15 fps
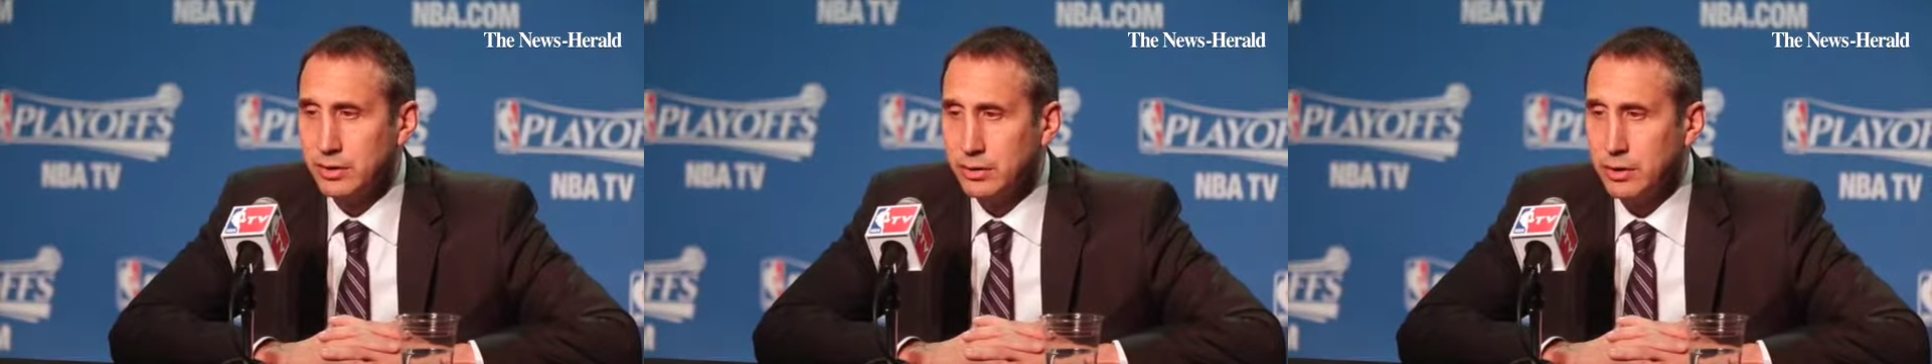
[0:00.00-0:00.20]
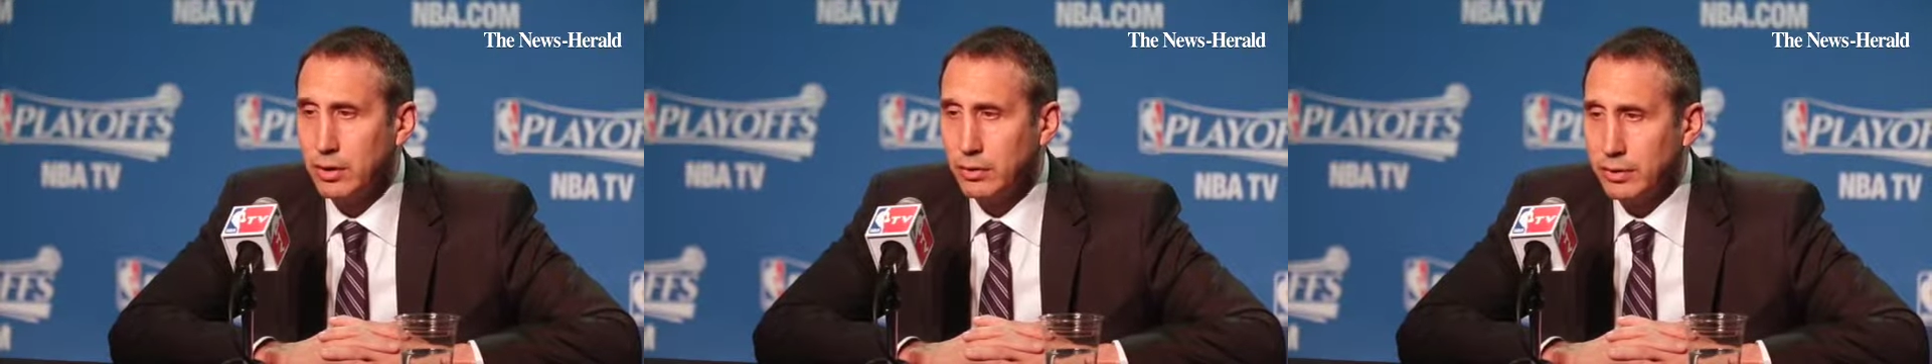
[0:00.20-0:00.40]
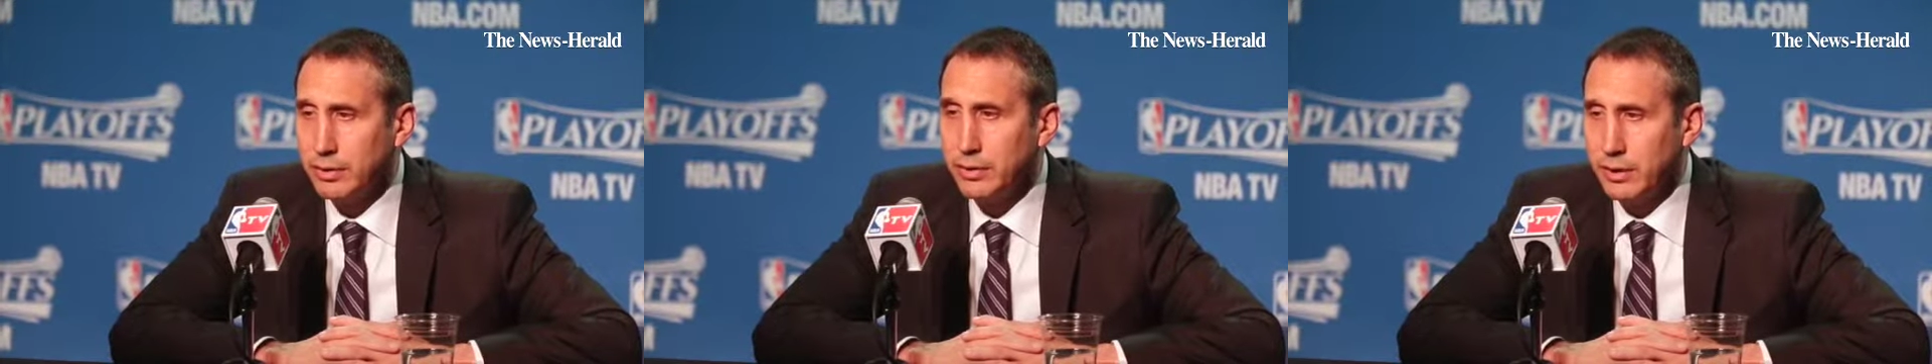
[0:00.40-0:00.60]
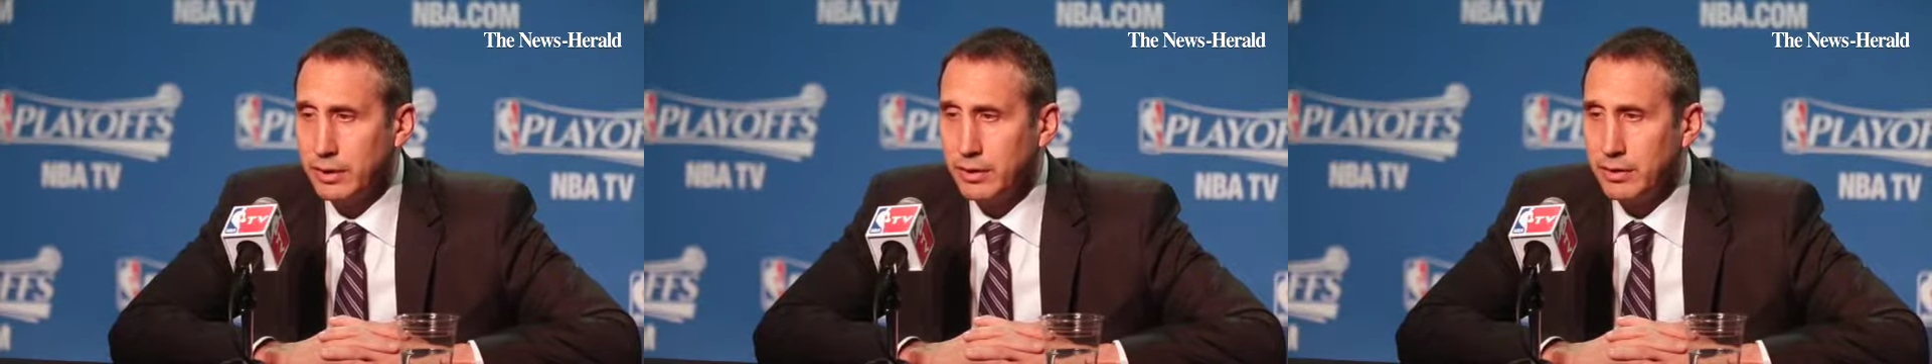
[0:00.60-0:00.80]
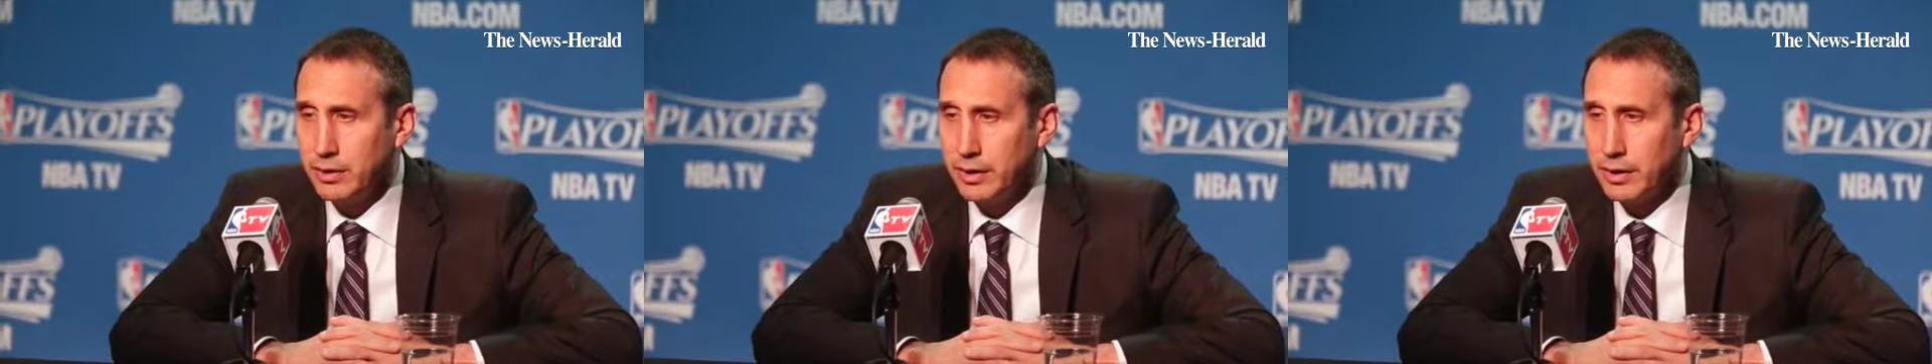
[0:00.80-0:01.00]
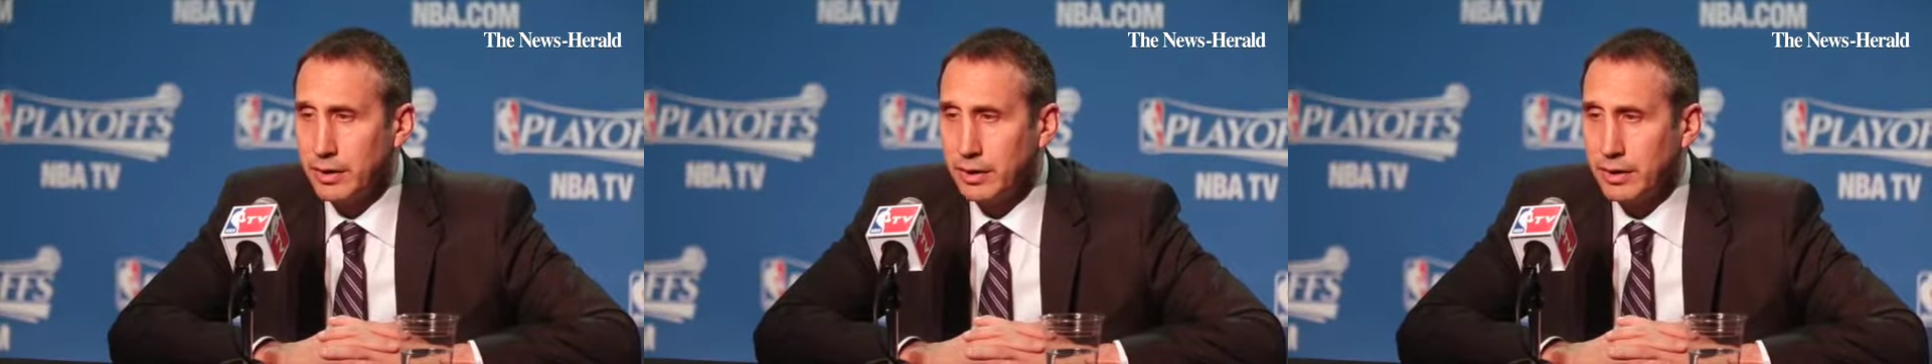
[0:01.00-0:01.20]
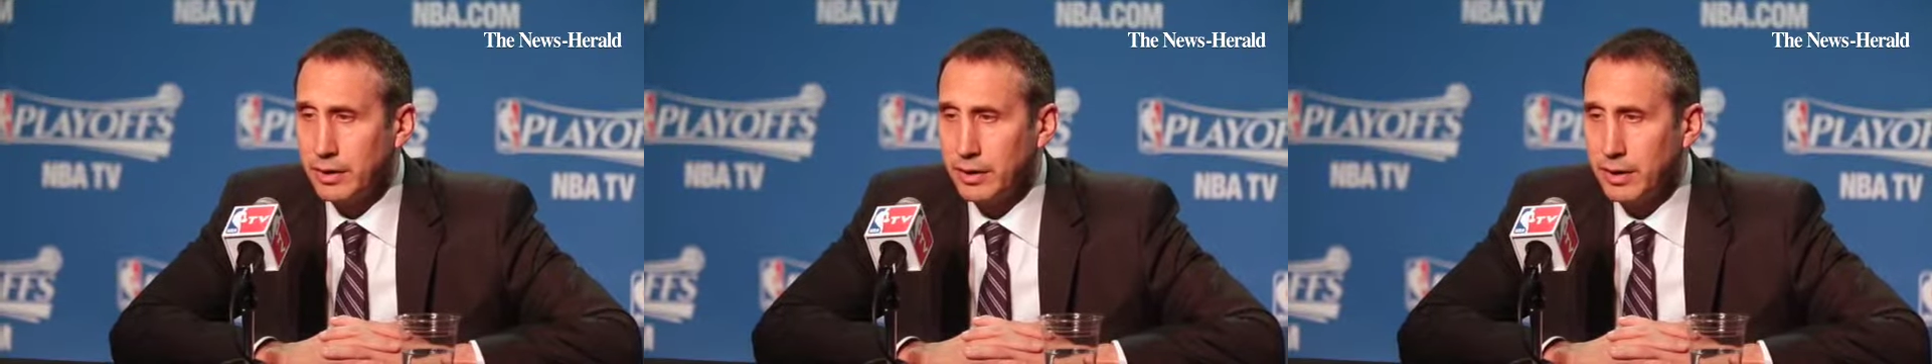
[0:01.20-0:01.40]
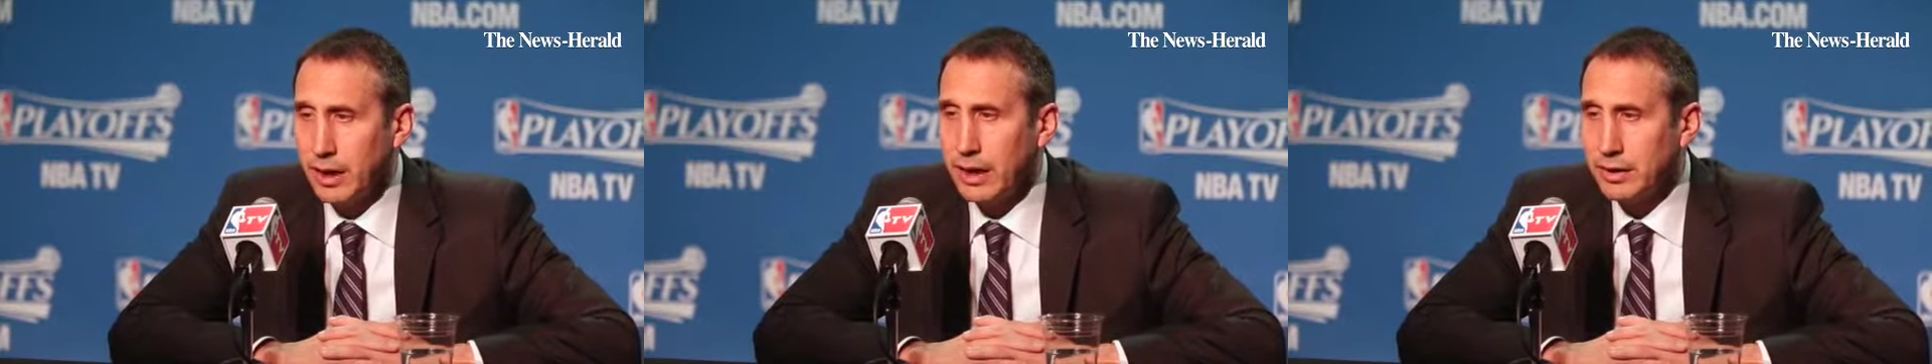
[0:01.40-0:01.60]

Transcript: you know in, in uh,